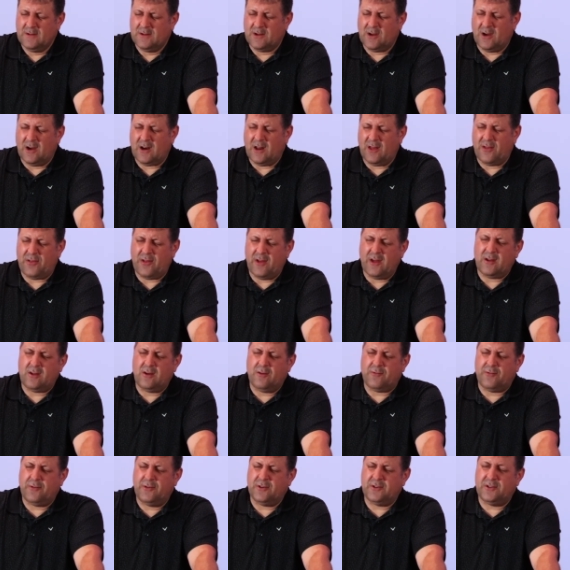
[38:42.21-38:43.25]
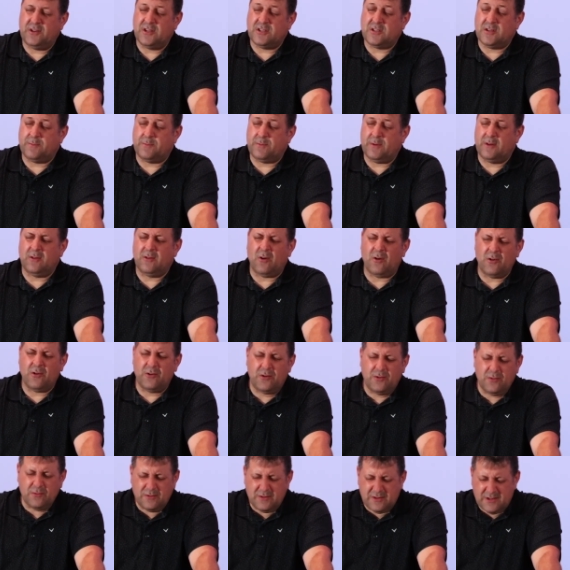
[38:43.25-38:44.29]
God, I thank you for your discipline. Lord,
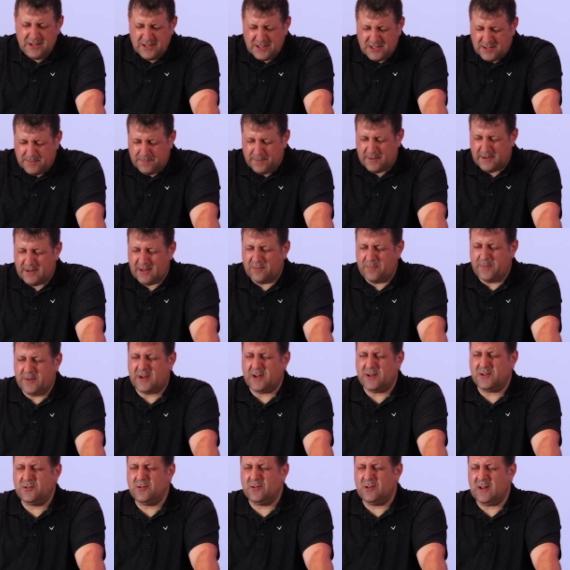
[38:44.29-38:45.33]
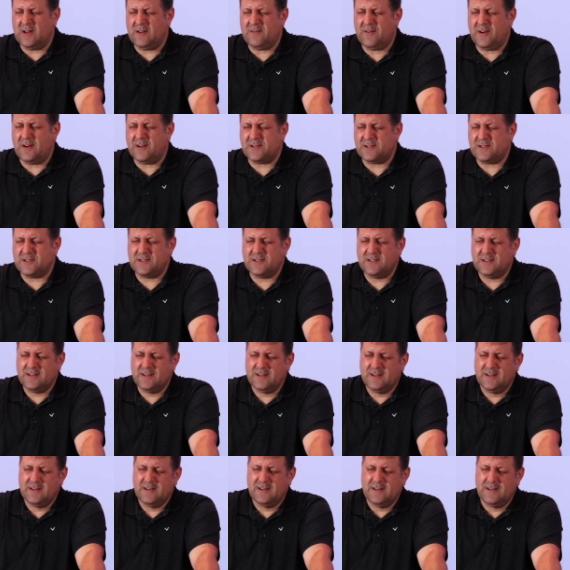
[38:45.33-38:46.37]
you discipline us because you love us.
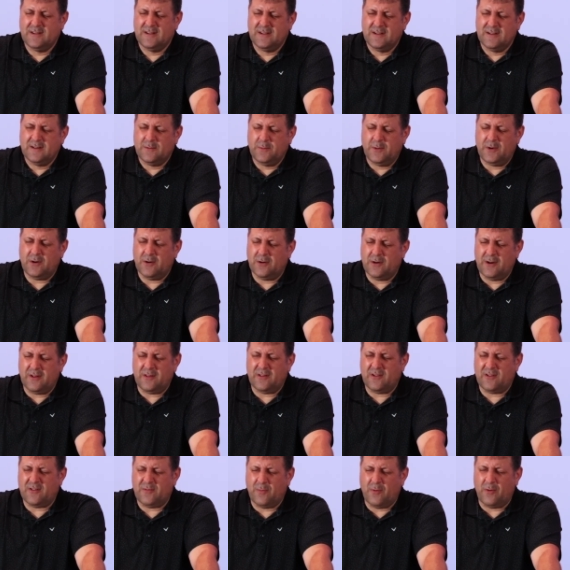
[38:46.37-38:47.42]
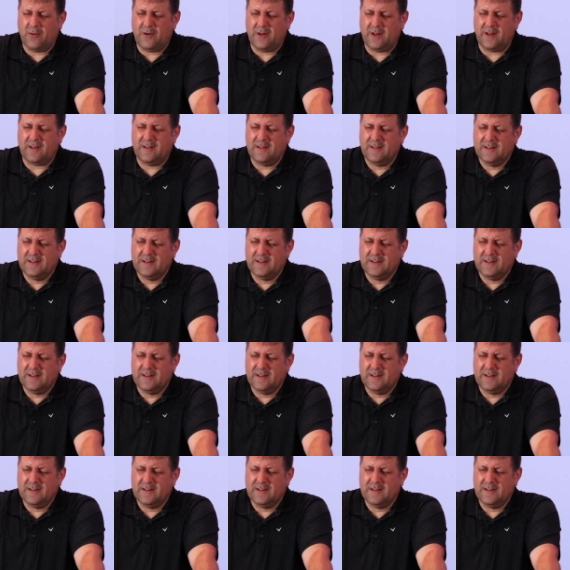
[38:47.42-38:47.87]
We heard it this morning.